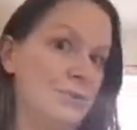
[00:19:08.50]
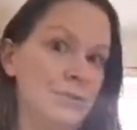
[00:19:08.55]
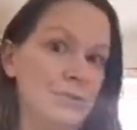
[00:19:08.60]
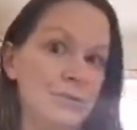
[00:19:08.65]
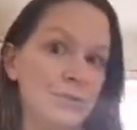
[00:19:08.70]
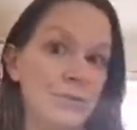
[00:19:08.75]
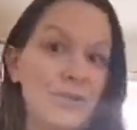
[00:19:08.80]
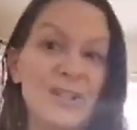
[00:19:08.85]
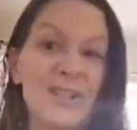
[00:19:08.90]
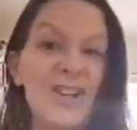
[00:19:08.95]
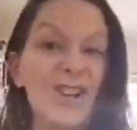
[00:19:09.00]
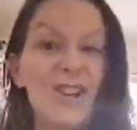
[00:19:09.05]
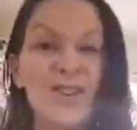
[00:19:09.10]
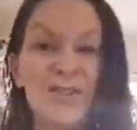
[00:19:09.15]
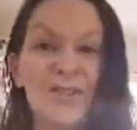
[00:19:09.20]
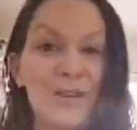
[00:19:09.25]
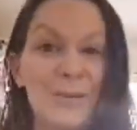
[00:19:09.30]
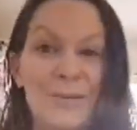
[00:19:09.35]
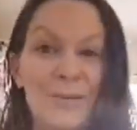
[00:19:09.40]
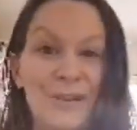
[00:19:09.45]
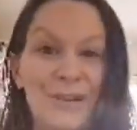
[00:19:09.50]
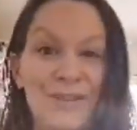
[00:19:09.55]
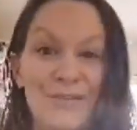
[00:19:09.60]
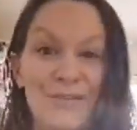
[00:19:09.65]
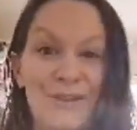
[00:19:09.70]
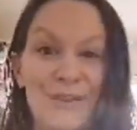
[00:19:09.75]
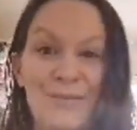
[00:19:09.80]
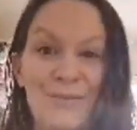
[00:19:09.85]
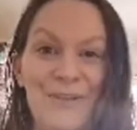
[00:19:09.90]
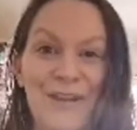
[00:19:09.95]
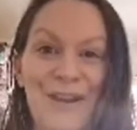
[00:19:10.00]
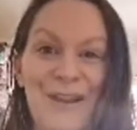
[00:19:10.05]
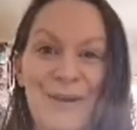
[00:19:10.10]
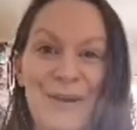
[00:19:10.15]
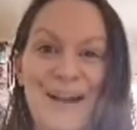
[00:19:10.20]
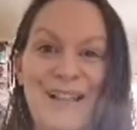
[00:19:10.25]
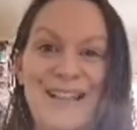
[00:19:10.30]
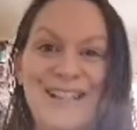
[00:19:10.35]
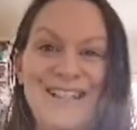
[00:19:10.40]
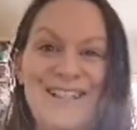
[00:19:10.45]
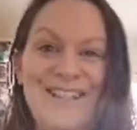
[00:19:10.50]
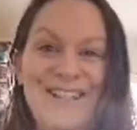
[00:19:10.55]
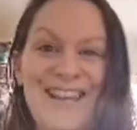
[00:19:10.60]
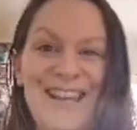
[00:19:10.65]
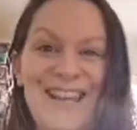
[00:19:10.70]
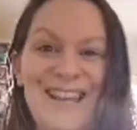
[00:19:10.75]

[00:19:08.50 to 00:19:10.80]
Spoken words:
She's not creeping in the room very well, is she?